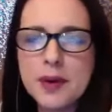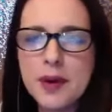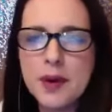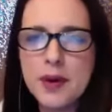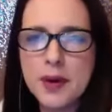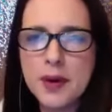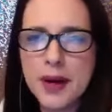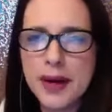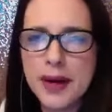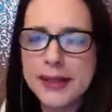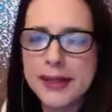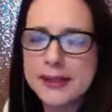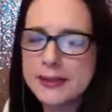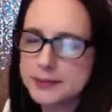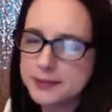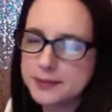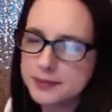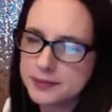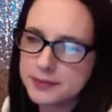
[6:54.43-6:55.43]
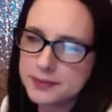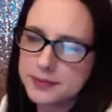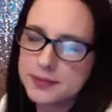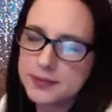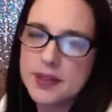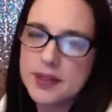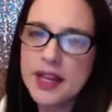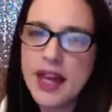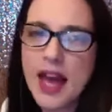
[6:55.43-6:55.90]
Okay?
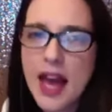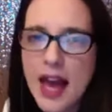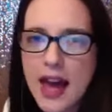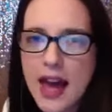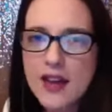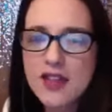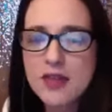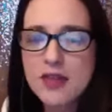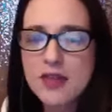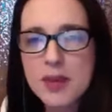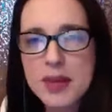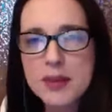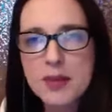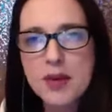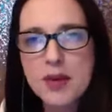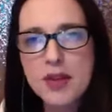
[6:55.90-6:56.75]
They have people